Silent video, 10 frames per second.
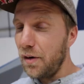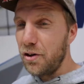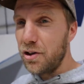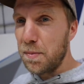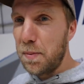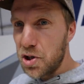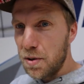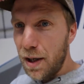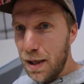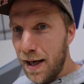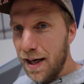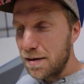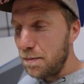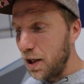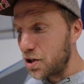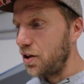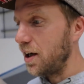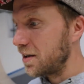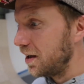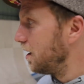if you're into pushing BMX and big
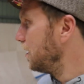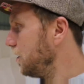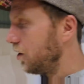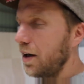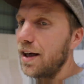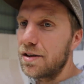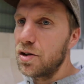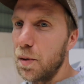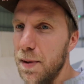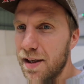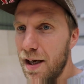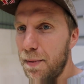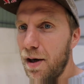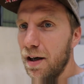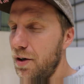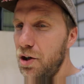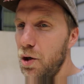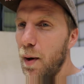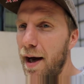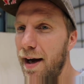tricks, you gotta get to Corby Skate Park, the
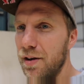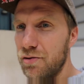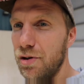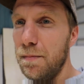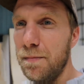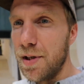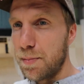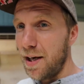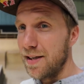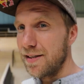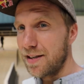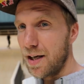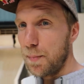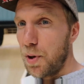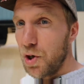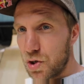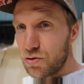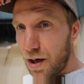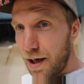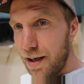new warehouse room. This place is gonna push
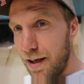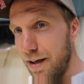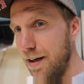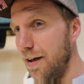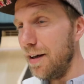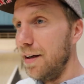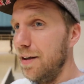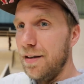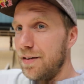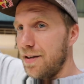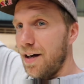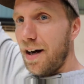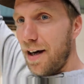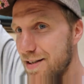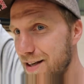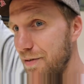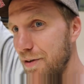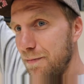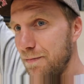riding to the highest level.